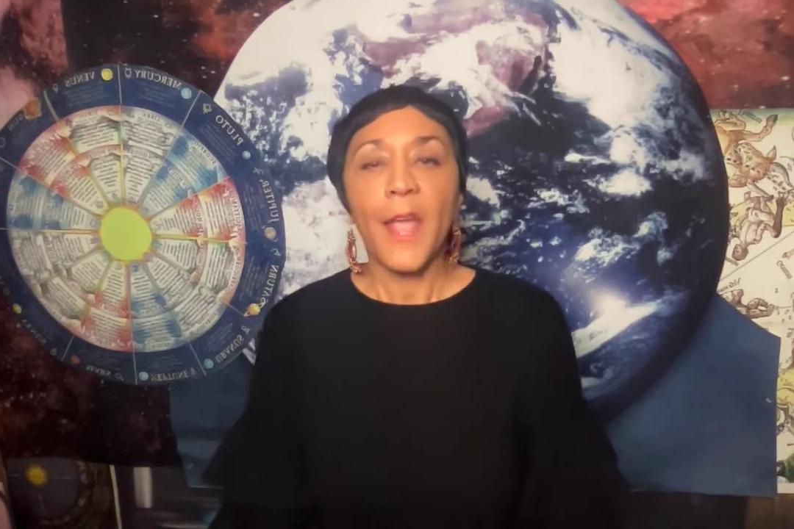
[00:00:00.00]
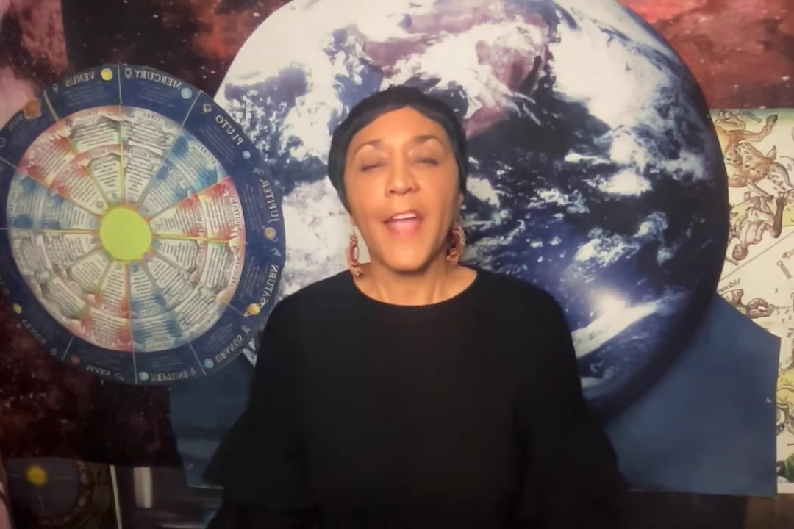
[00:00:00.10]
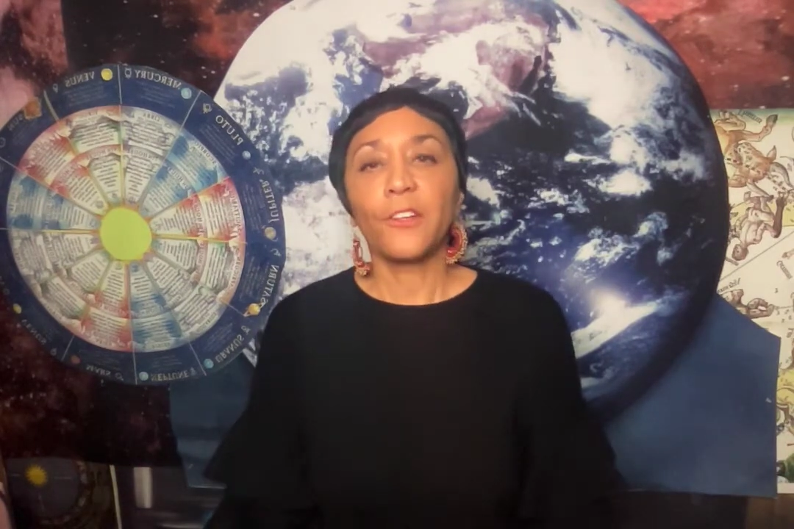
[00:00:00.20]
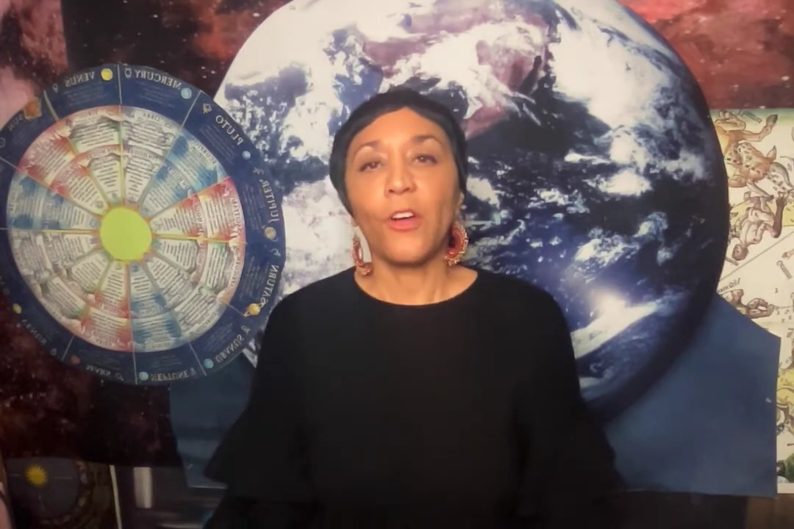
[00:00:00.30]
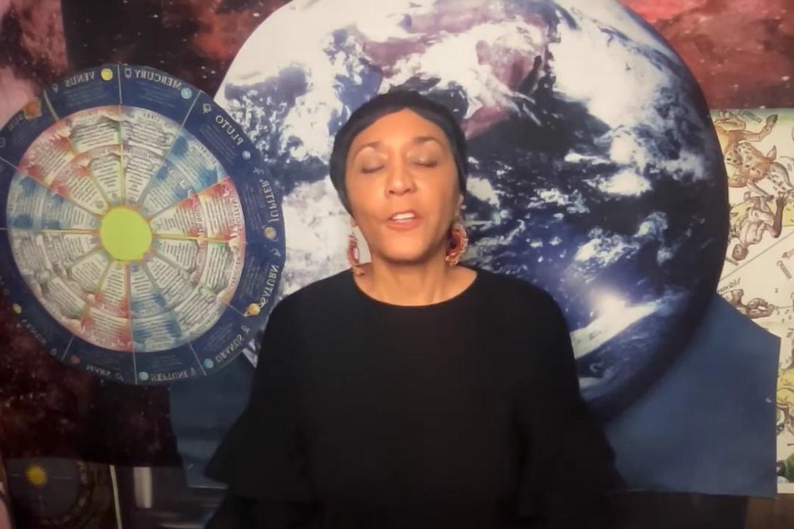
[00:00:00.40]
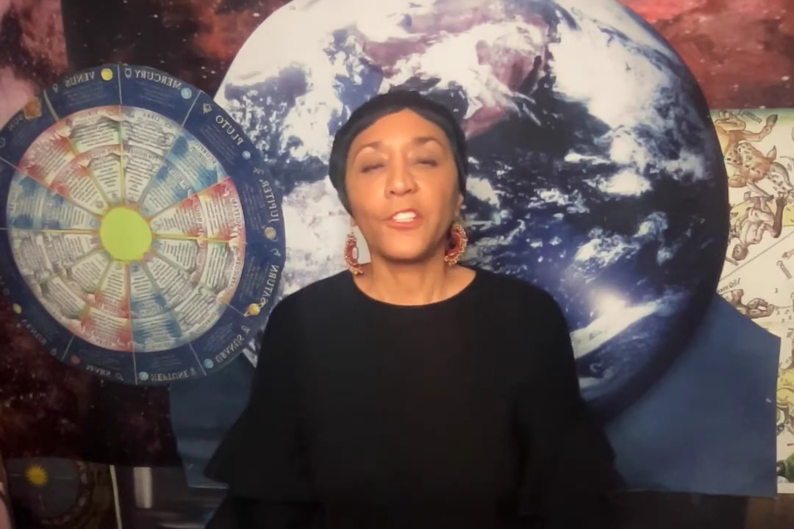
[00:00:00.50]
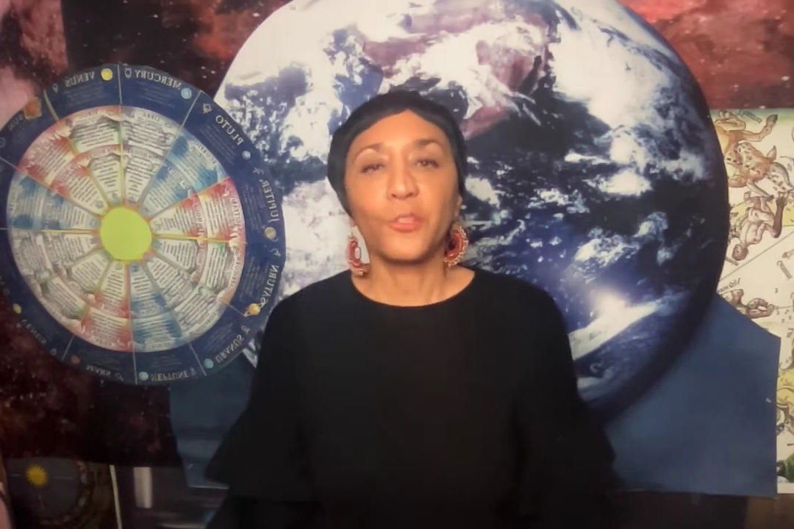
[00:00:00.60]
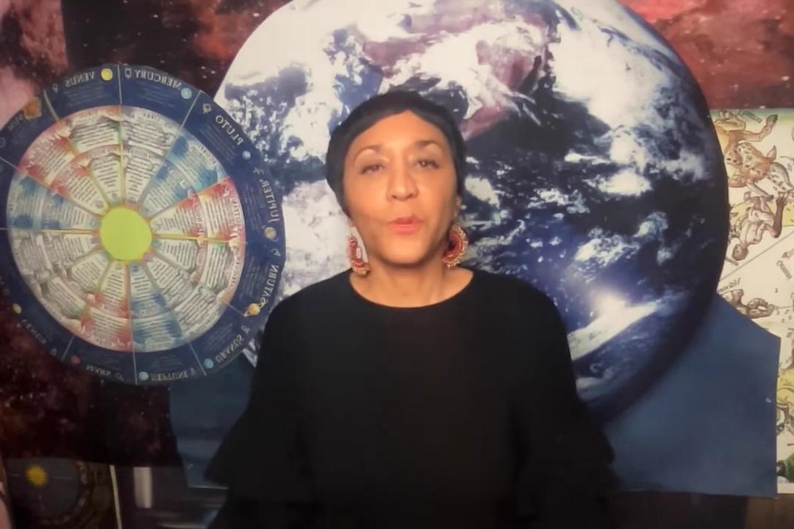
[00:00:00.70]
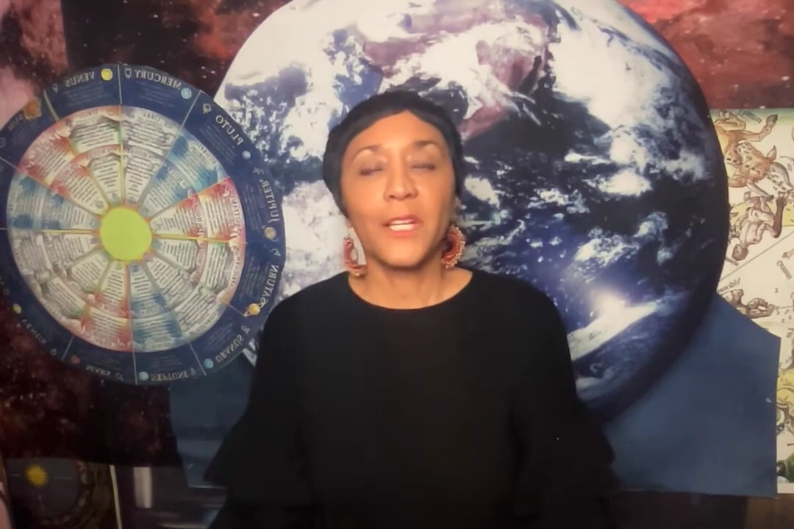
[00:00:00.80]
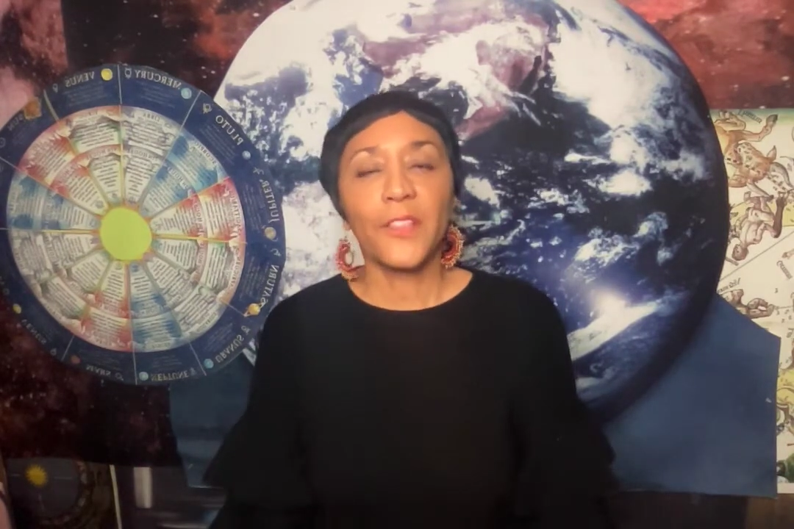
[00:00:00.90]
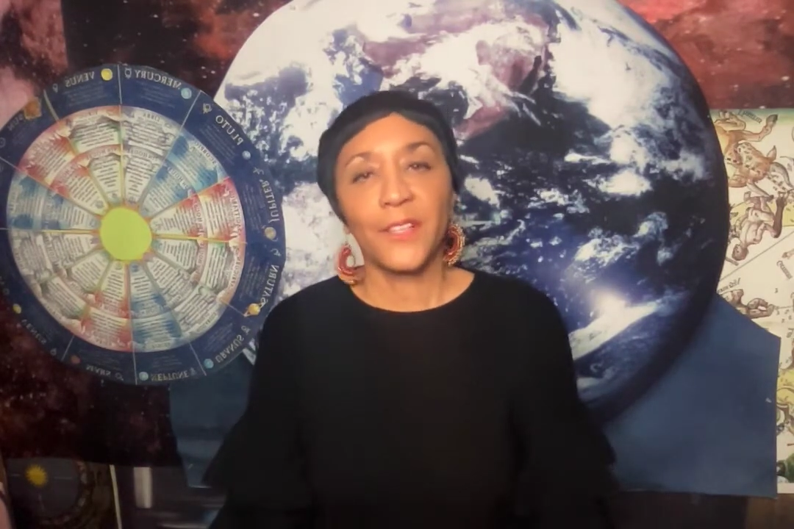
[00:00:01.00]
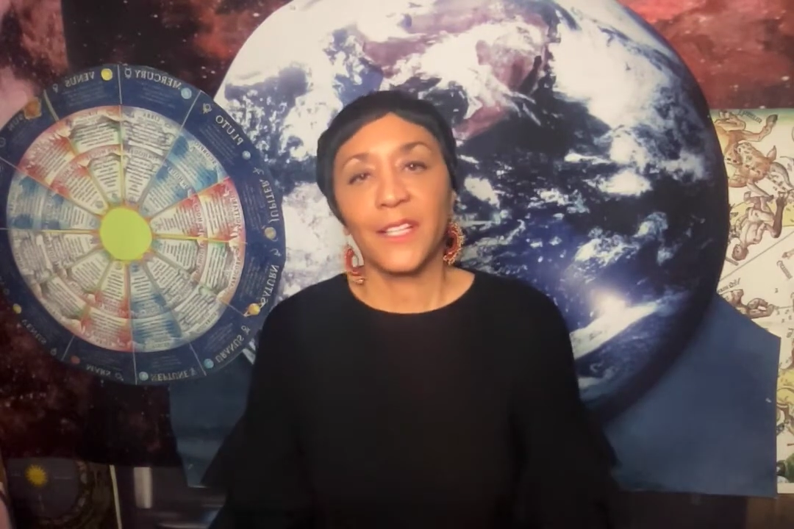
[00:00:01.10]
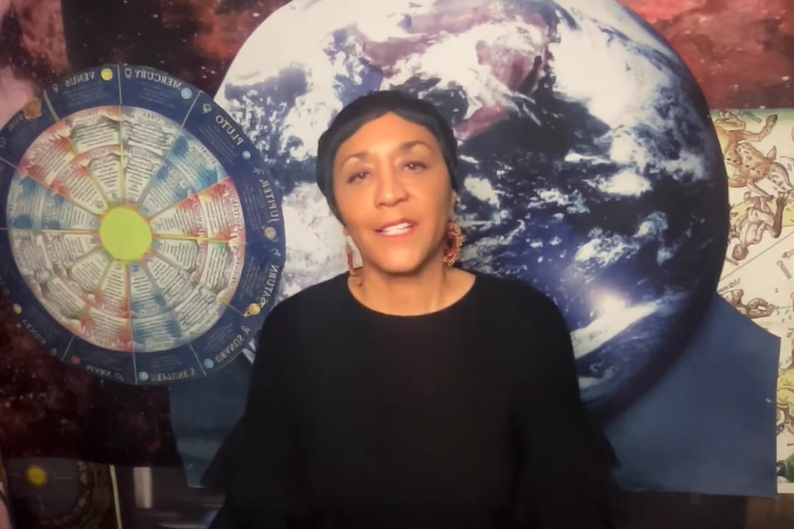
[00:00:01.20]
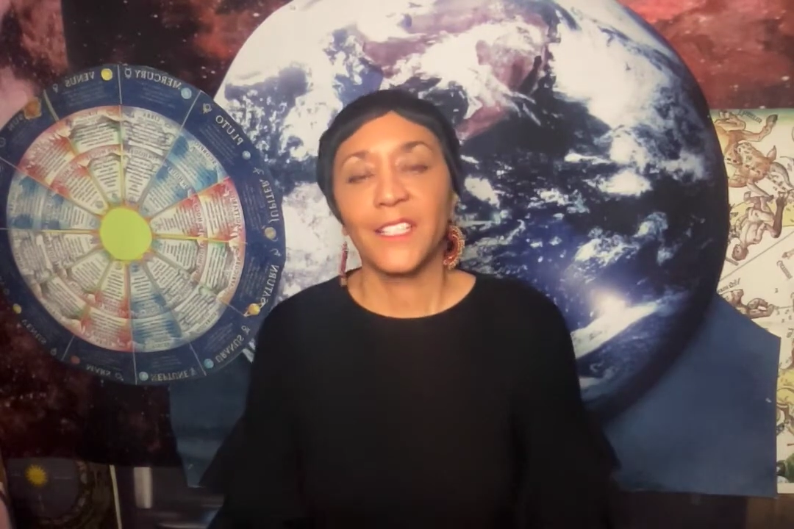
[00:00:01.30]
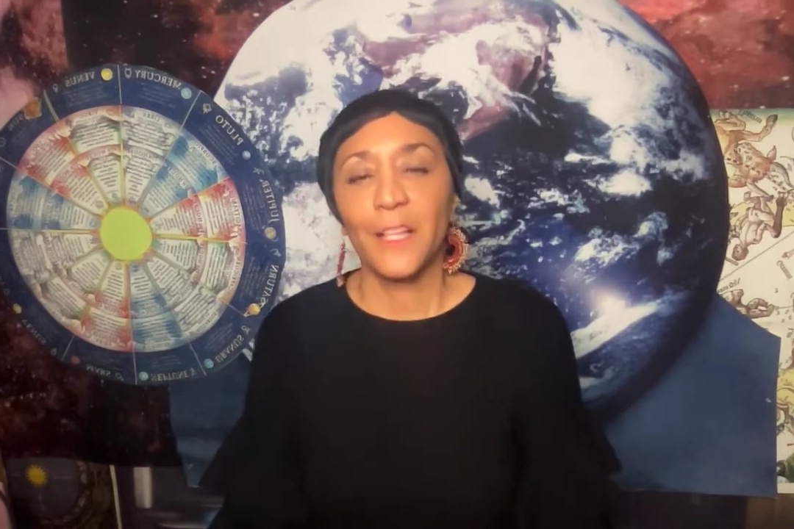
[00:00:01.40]
And on the 20th, as
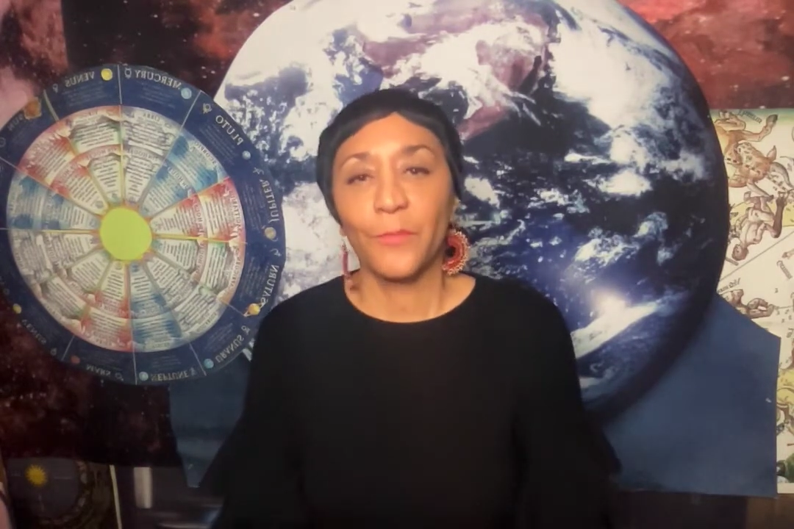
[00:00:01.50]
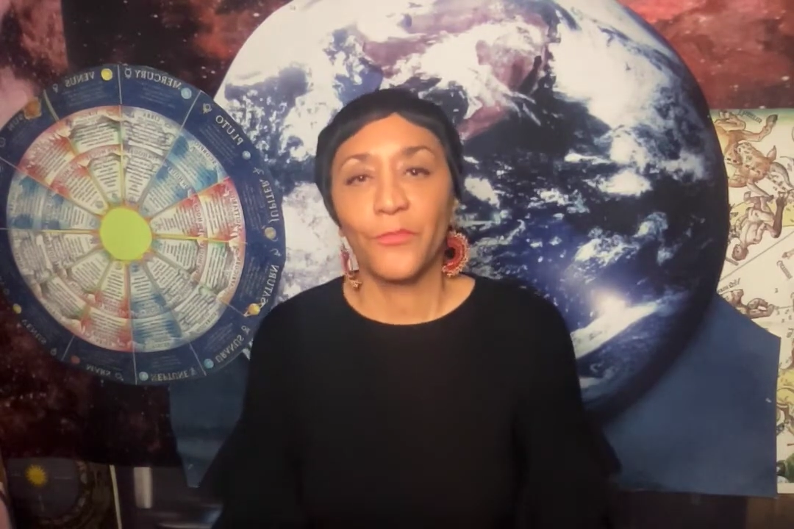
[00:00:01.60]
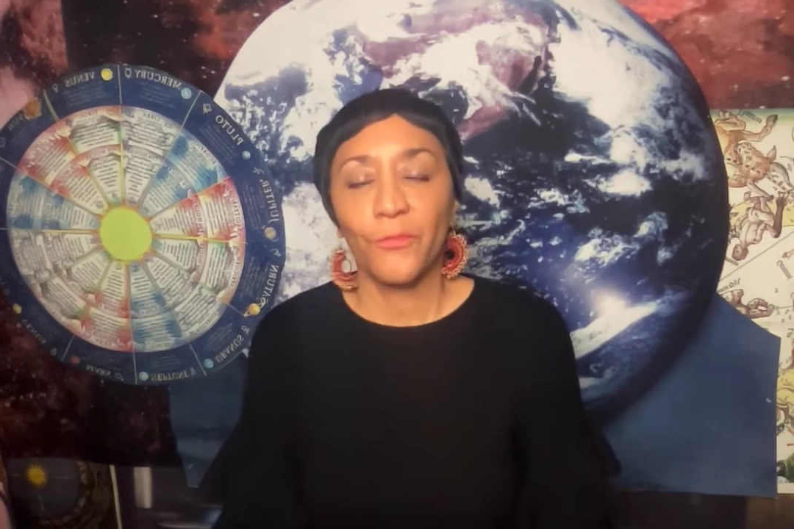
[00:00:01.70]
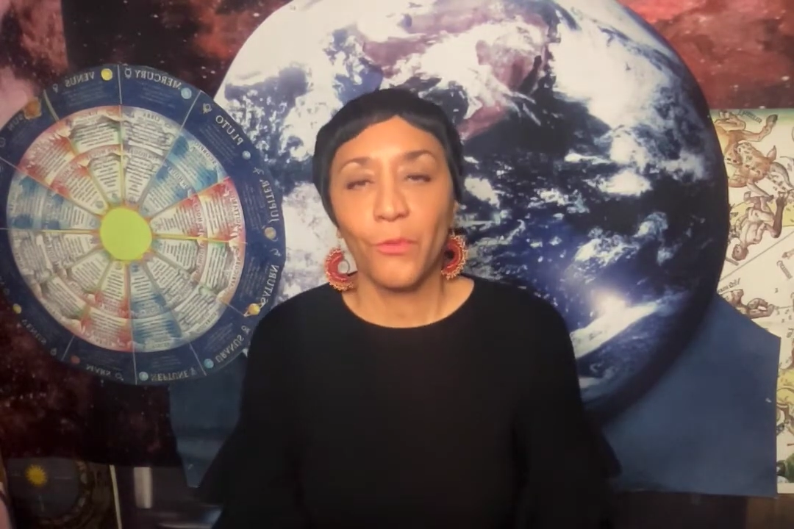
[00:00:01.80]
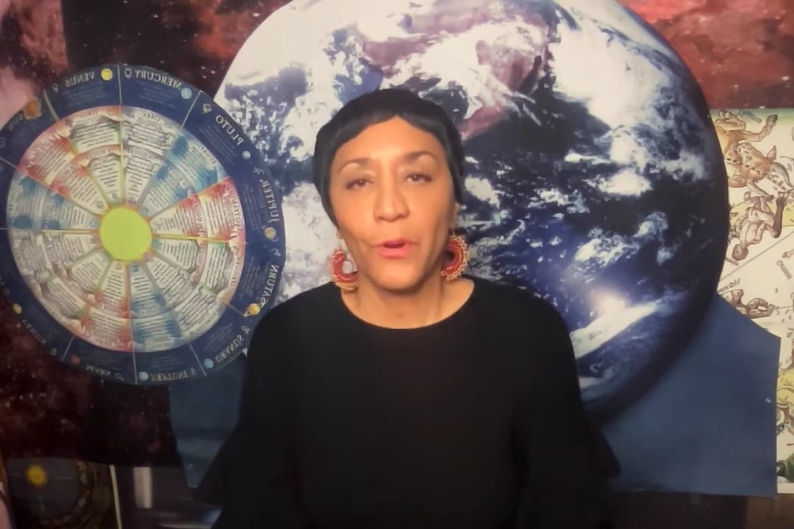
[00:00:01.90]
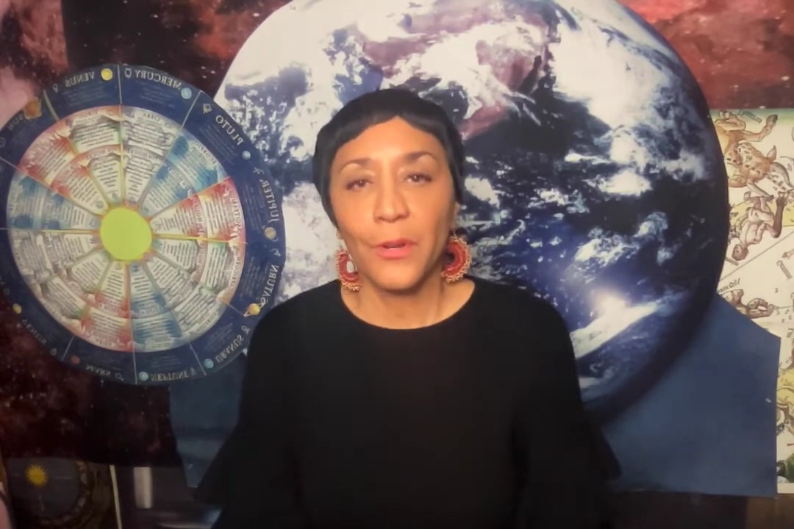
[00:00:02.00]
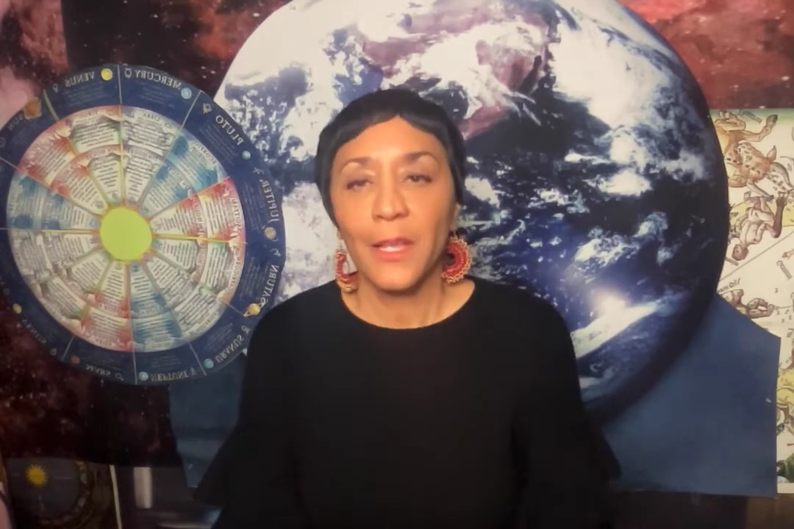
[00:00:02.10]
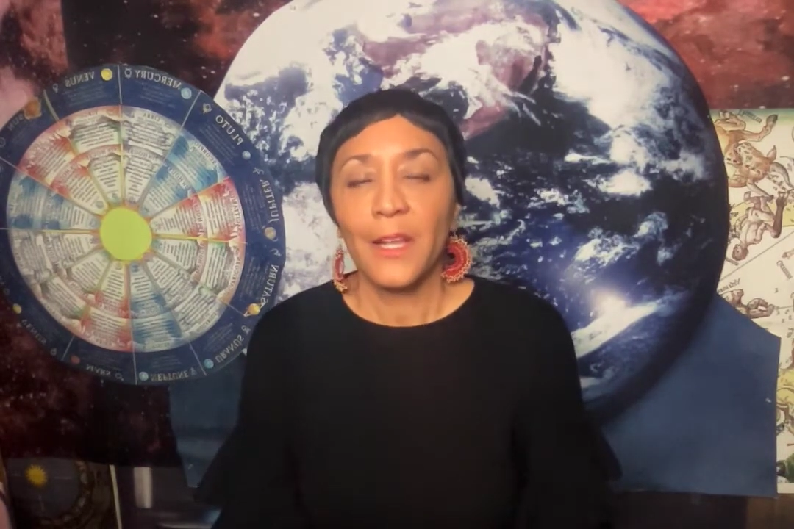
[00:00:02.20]
I said before,